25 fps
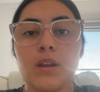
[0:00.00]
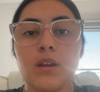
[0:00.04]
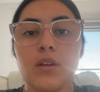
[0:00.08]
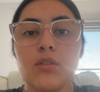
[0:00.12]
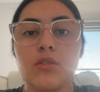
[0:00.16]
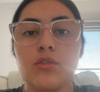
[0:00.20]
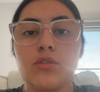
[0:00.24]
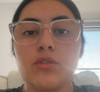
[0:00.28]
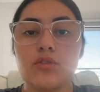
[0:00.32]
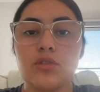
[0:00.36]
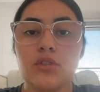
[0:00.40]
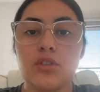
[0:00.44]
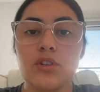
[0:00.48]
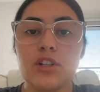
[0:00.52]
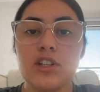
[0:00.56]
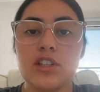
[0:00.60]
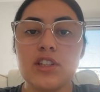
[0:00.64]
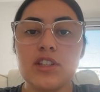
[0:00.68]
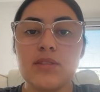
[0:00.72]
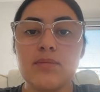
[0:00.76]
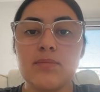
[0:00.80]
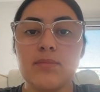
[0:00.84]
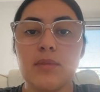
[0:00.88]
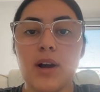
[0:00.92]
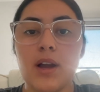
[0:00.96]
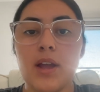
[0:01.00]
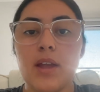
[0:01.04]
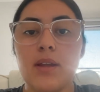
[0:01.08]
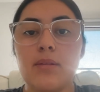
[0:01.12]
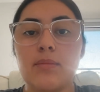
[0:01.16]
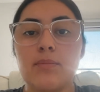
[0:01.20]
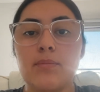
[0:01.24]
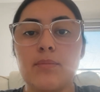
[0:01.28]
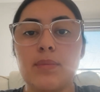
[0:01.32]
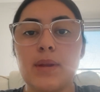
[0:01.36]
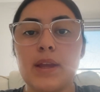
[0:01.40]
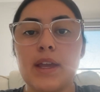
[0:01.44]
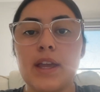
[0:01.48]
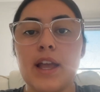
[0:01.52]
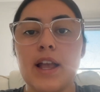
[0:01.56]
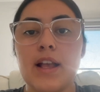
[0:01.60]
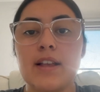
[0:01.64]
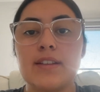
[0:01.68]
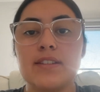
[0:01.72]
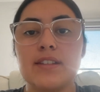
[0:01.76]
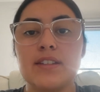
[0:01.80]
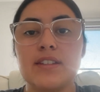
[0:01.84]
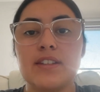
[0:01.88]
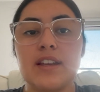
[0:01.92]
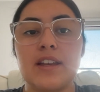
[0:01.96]
Students might be
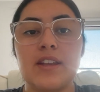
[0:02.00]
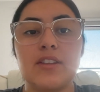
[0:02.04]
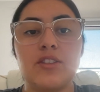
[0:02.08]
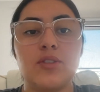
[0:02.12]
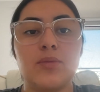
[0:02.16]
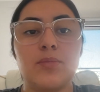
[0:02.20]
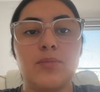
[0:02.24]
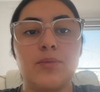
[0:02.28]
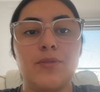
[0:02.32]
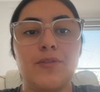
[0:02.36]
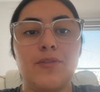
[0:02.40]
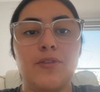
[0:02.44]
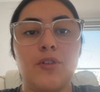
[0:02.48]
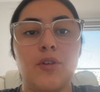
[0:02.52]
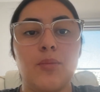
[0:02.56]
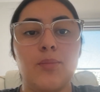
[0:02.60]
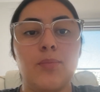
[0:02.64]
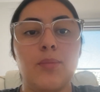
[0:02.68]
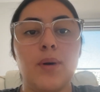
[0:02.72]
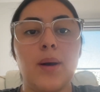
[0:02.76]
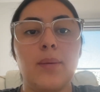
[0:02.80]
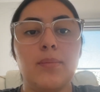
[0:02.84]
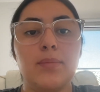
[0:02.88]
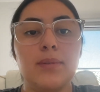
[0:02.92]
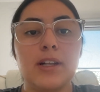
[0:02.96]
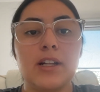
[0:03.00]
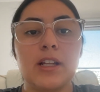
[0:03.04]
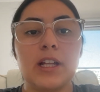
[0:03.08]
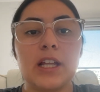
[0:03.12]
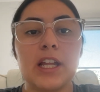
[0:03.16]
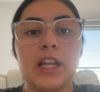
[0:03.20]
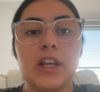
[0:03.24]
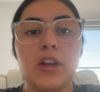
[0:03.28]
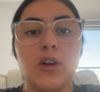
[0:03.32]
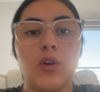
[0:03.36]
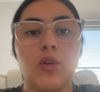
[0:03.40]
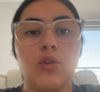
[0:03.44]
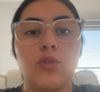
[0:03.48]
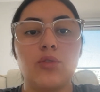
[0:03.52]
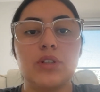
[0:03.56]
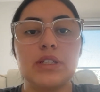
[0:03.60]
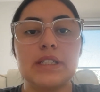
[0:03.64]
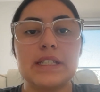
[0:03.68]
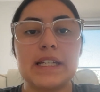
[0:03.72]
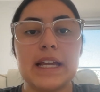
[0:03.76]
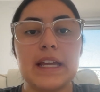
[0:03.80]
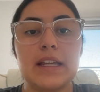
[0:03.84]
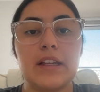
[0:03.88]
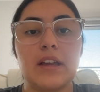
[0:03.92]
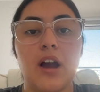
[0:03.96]
hesitant to perform publicly or
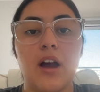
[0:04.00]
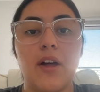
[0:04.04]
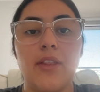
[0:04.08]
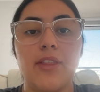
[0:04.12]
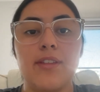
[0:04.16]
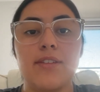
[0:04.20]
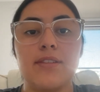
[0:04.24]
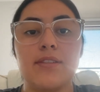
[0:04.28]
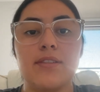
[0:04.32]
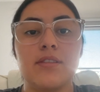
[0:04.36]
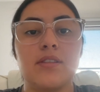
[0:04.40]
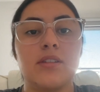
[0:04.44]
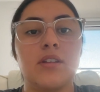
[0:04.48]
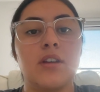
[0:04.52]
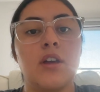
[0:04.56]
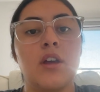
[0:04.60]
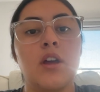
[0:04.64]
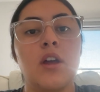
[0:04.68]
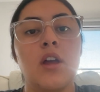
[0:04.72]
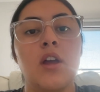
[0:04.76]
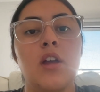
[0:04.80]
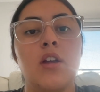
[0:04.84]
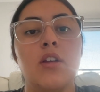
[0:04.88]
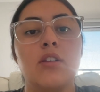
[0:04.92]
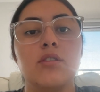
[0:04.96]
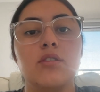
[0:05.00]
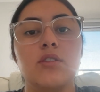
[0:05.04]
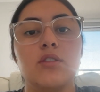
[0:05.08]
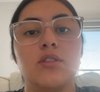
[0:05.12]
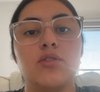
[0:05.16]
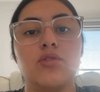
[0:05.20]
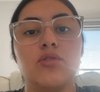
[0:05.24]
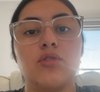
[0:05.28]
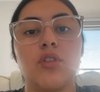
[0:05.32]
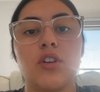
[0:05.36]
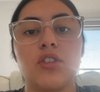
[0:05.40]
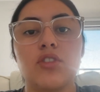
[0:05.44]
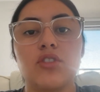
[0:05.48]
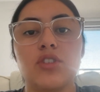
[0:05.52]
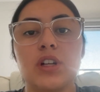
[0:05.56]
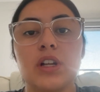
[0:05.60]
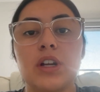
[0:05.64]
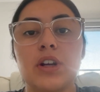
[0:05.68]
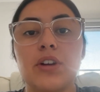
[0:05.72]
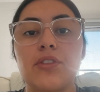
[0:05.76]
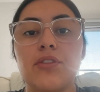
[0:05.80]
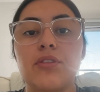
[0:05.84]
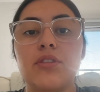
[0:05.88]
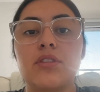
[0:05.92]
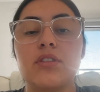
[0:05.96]
critique others, so
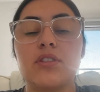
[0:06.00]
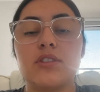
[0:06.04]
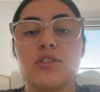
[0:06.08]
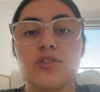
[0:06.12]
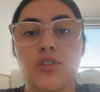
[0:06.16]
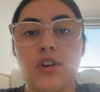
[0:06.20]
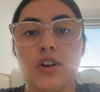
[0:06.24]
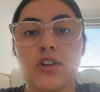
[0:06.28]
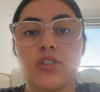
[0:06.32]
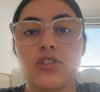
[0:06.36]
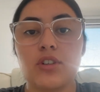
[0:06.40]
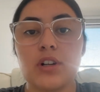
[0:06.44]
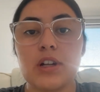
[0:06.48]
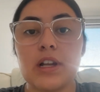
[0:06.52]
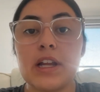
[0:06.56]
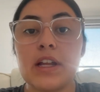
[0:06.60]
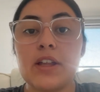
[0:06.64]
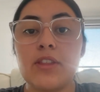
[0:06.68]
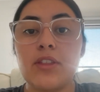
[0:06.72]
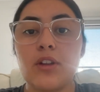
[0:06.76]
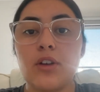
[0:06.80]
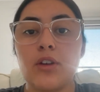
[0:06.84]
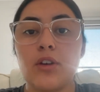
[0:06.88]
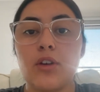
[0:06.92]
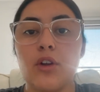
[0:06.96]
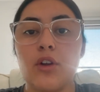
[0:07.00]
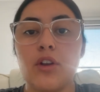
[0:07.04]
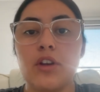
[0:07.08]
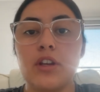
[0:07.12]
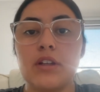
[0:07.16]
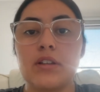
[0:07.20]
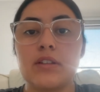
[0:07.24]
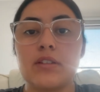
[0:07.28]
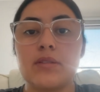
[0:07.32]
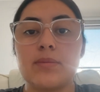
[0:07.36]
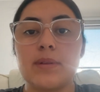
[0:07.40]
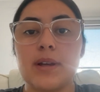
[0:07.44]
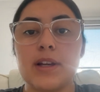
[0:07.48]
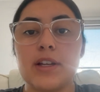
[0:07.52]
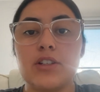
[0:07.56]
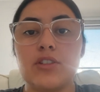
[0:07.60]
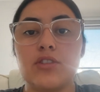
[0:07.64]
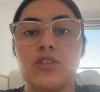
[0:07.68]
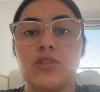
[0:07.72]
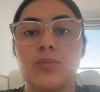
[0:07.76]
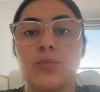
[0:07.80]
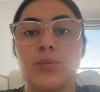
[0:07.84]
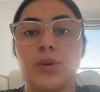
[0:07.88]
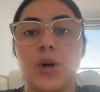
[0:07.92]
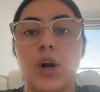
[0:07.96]
structuring the learning space
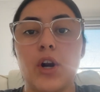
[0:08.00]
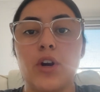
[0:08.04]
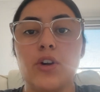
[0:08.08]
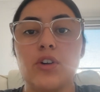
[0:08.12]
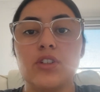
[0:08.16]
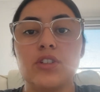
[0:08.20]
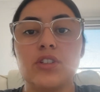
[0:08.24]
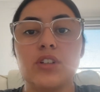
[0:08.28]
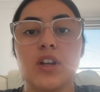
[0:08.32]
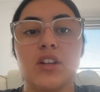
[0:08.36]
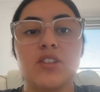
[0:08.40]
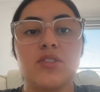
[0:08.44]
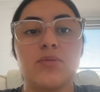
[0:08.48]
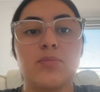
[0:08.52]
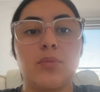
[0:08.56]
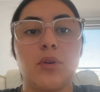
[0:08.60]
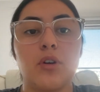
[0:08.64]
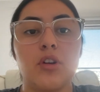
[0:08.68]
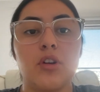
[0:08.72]
to prioritize